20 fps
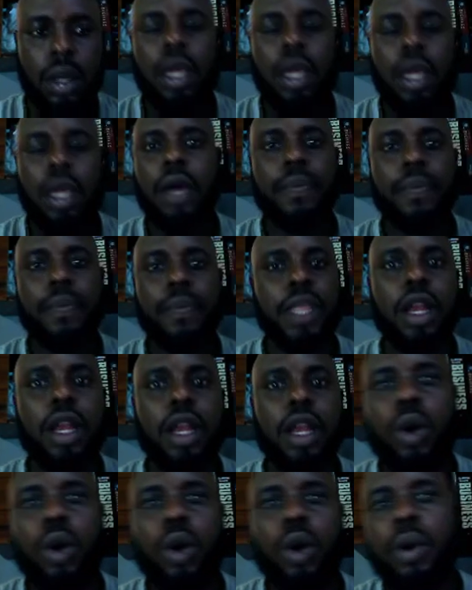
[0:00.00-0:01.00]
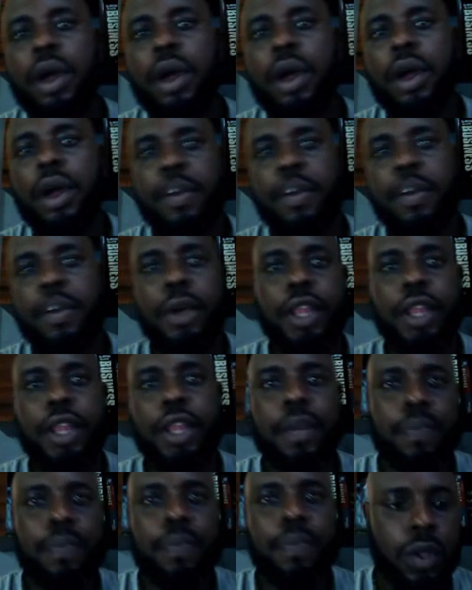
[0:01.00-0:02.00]
Yeah, hello
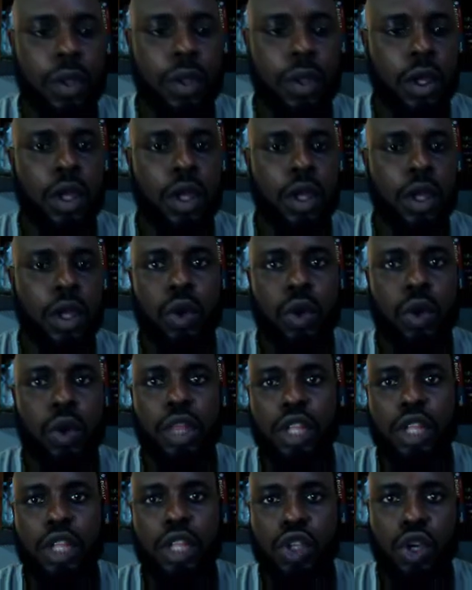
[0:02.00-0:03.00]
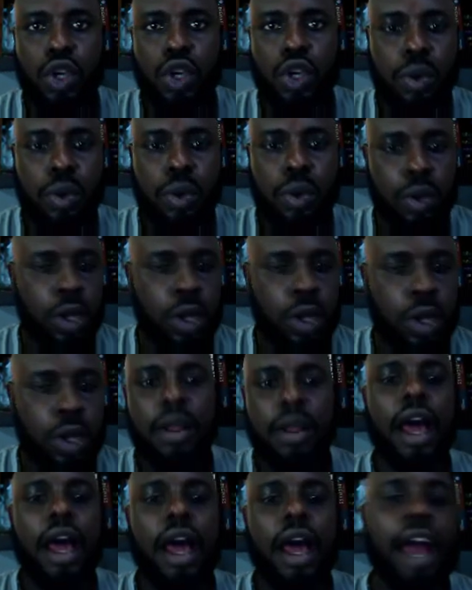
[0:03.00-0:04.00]
everybody. Good day to you.
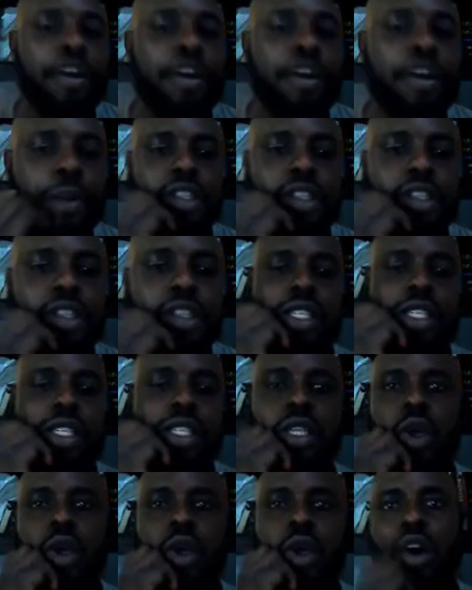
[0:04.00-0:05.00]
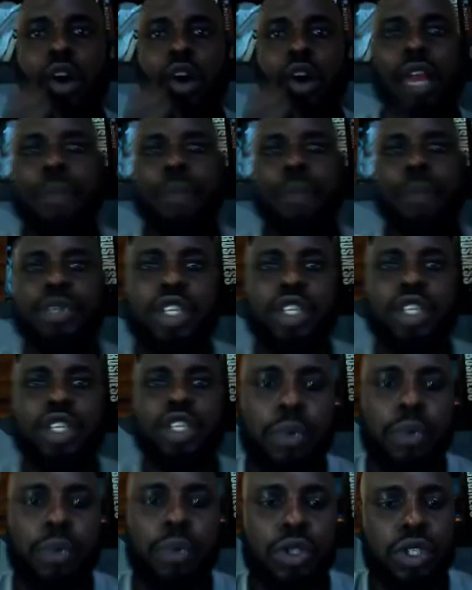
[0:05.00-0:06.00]
I represent online business
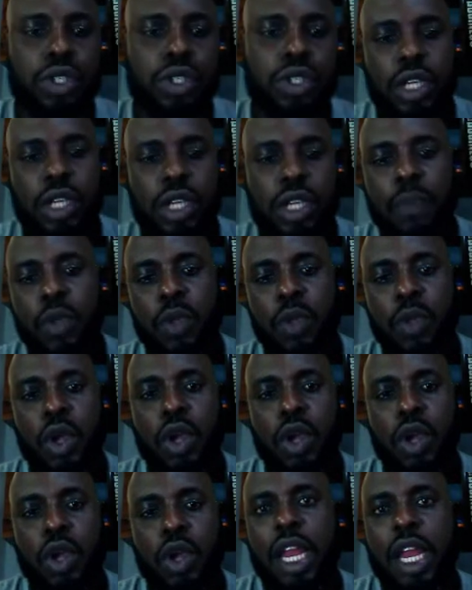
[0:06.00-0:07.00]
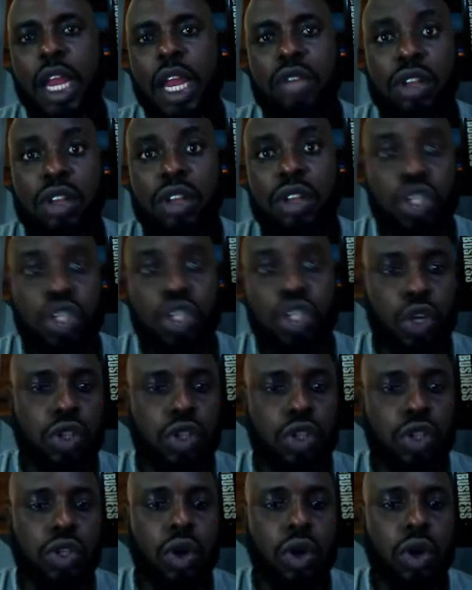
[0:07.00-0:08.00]
opportunity. You can actually reach
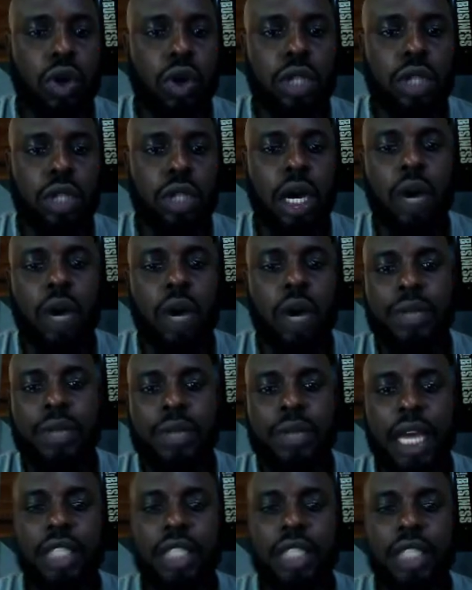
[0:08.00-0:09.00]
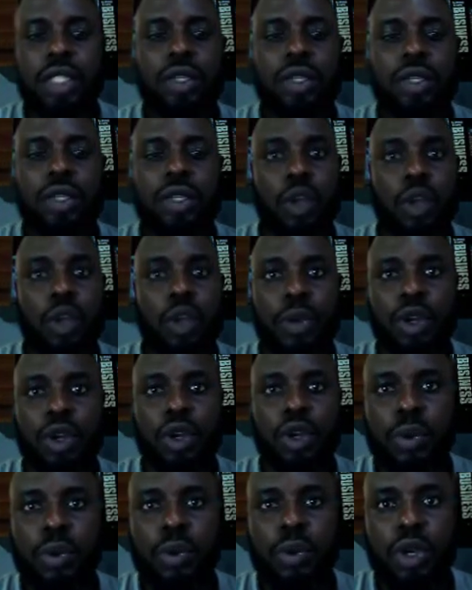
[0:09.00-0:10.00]
us on our website
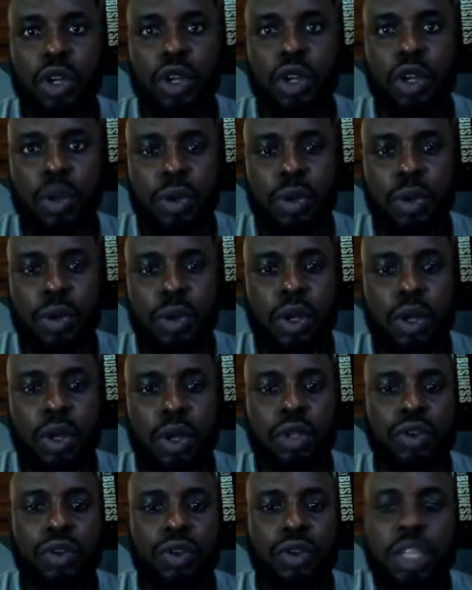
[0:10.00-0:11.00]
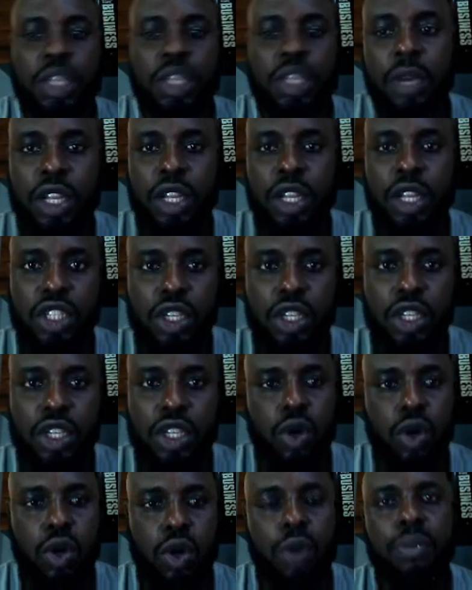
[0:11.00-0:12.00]

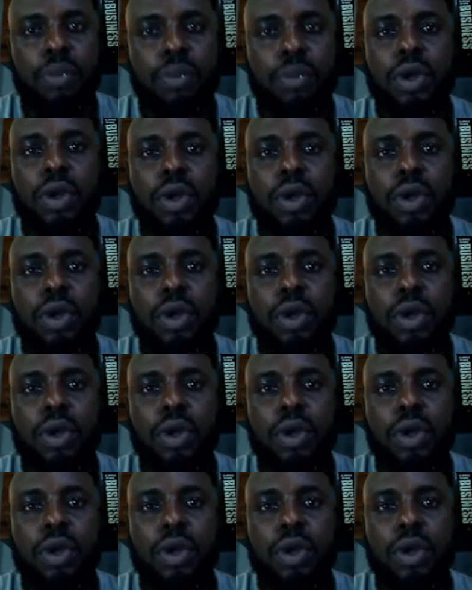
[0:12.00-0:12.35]
www.rhythmenergy.com.